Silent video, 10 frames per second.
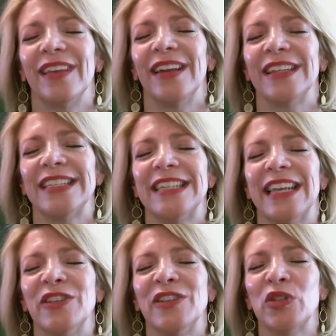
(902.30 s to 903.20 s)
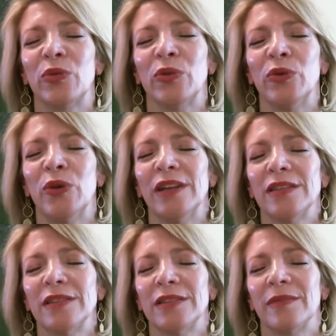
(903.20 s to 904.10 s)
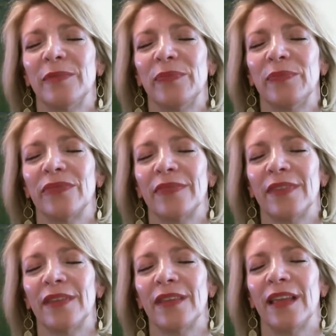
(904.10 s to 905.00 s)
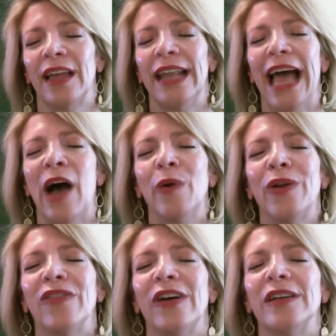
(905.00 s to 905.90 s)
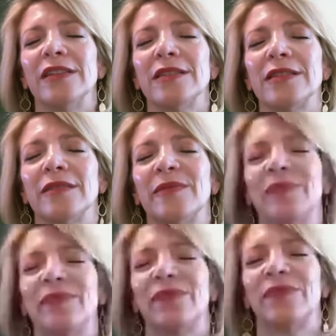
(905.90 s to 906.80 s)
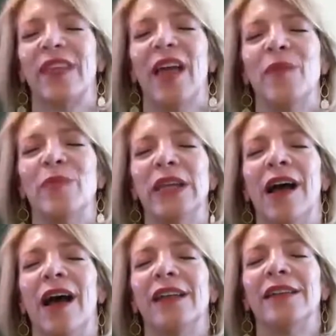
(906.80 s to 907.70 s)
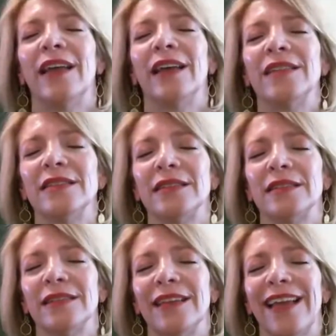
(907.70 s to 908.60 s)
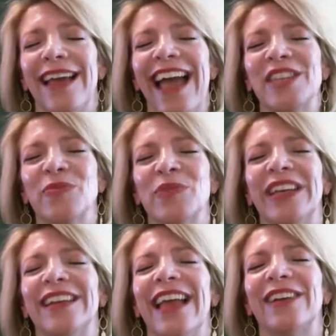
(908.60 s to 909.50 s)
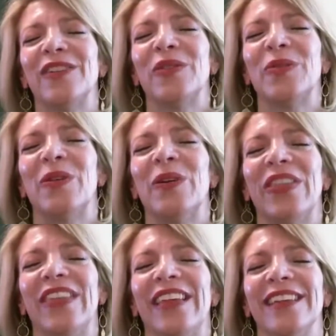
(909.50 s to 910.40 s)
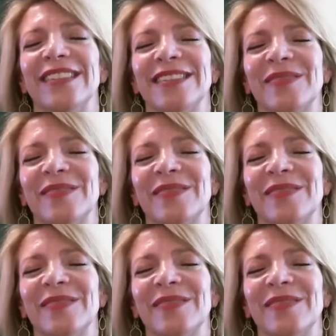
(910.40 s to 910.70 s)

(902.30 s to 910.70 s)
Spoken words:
extends through us and out of us and beyond us as we connect through all things.